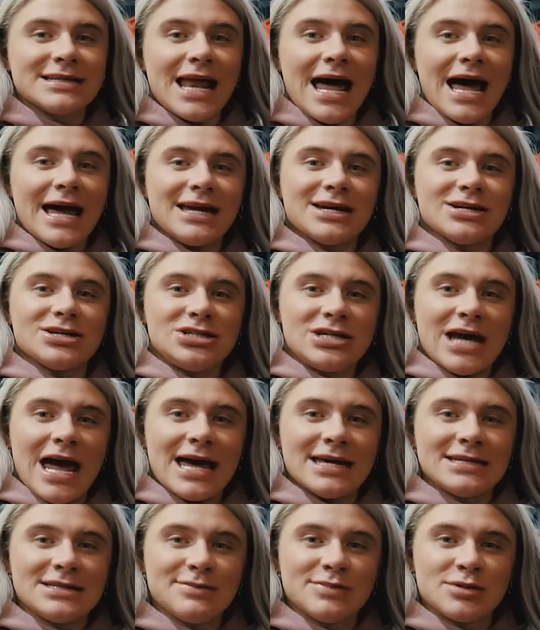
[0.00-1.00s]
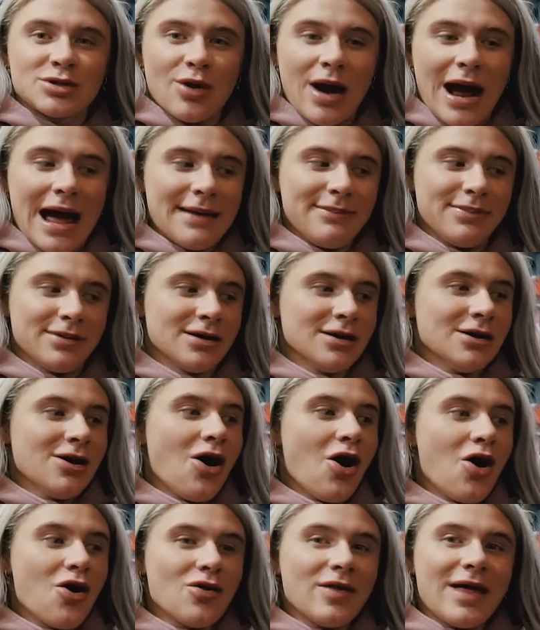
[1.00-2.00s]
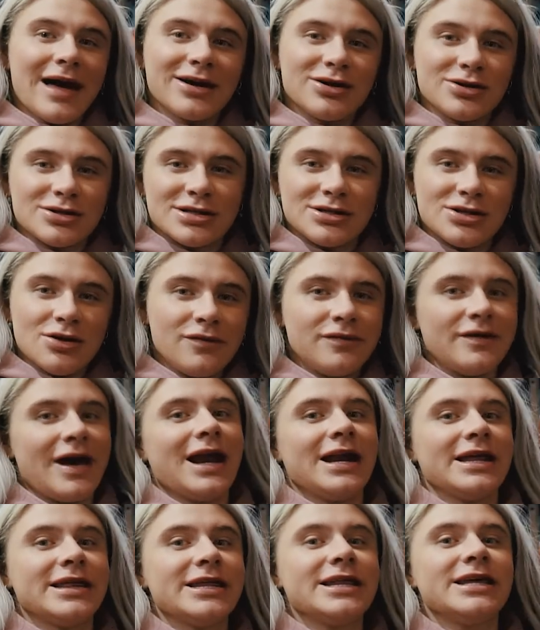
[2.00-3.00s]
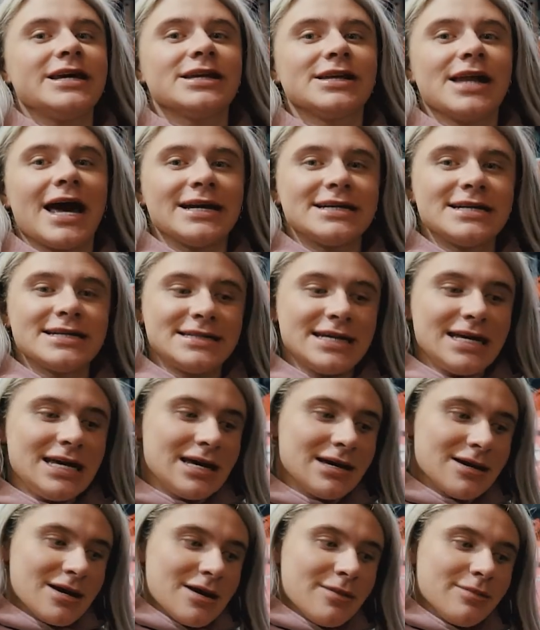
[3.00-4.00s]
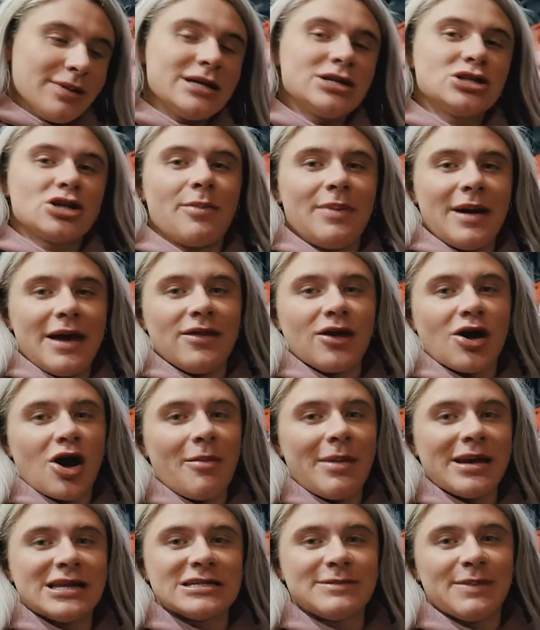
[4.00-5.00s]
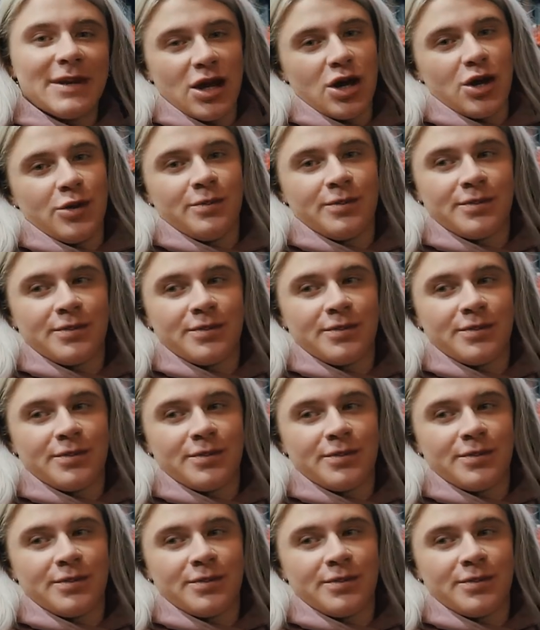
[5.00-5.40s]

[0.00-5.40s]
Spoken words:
like, share, subscribe, all that good stuff. Anything that you'd like to see, please drop it in the comments below.